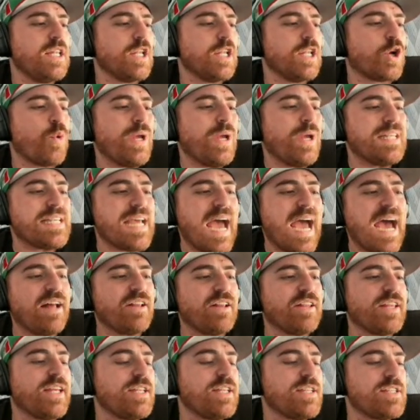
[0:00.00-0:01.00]
LaQuint
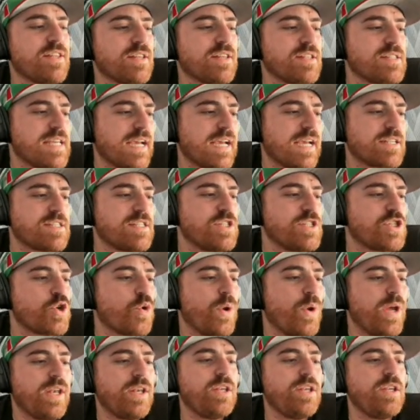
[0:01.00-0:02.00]
Allen to the Texans.
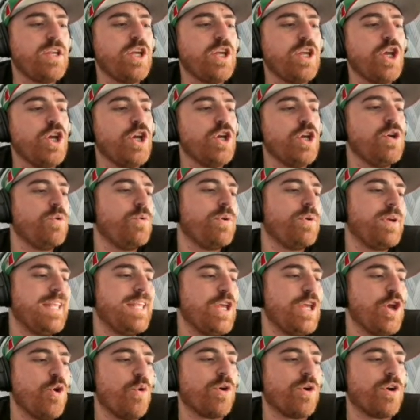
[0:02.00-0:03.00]
Quinn
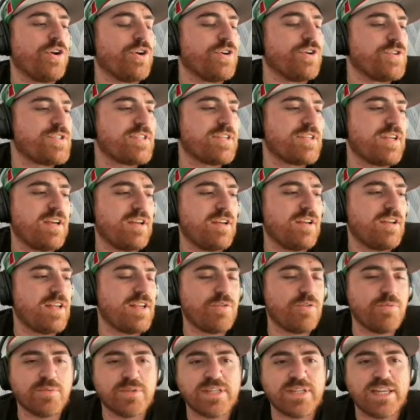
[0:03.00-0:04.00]
Ewers, I
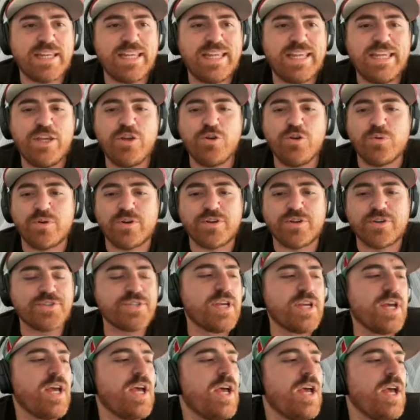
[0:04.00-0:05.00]
almost said
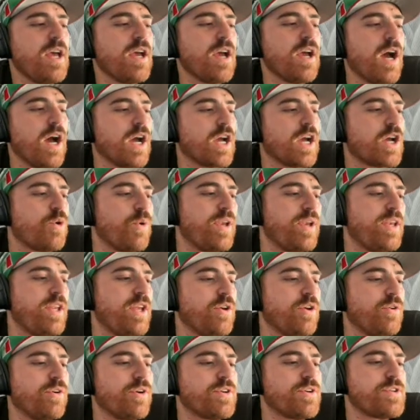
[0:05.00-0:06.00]
Ewers. Quinn
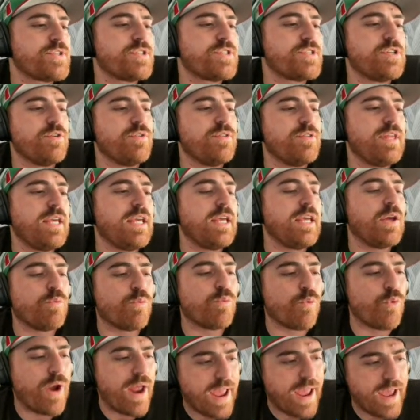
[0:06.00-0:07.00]
Ewers to the
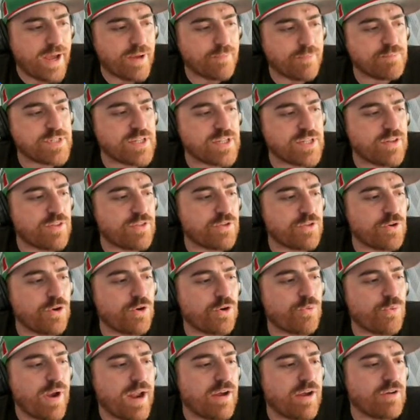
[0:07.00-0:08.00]
Rams in the
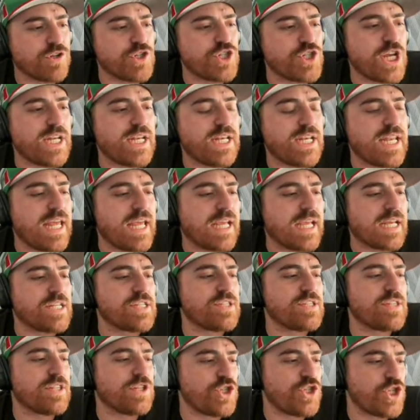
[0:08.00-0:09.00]
3rd round. Jaden
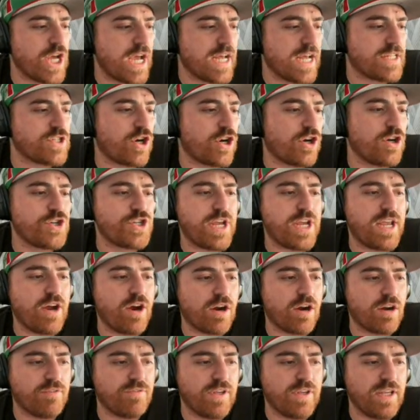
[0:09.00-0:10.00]
Higgins to the Jets. RJ
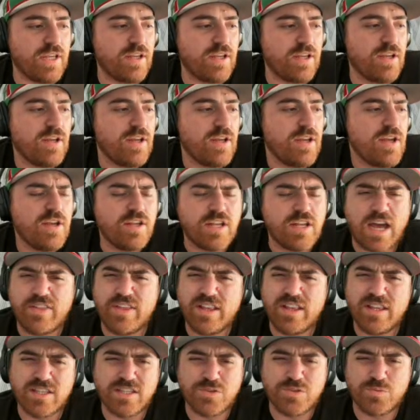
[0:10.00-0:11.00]
Harvey. I
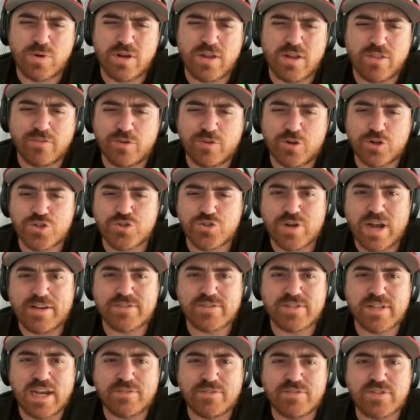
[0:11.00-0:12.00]
think this is one of the first
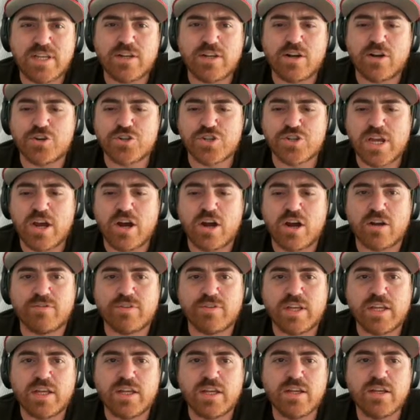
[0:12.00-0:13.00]
drafts that I've seen RJ
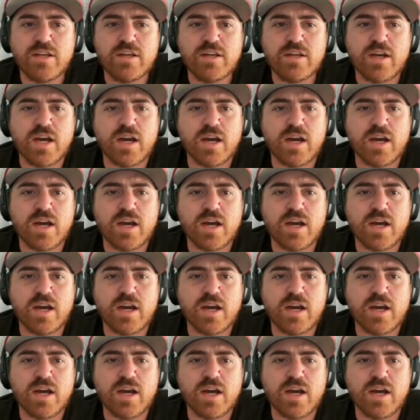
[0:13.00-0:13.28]
Harvey